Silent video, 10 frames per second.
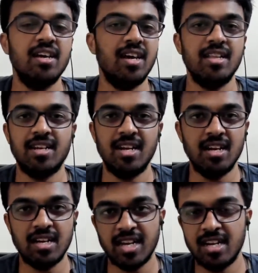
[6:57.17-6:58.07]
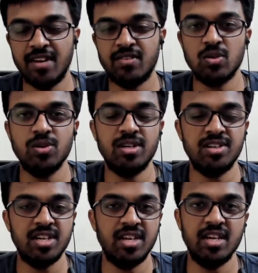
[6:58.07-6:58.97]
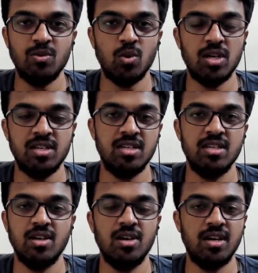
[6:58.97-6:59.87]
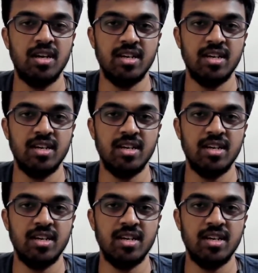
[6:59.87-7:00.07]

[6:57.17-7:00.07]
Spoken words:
and then I'll again have to go and reheat water, or like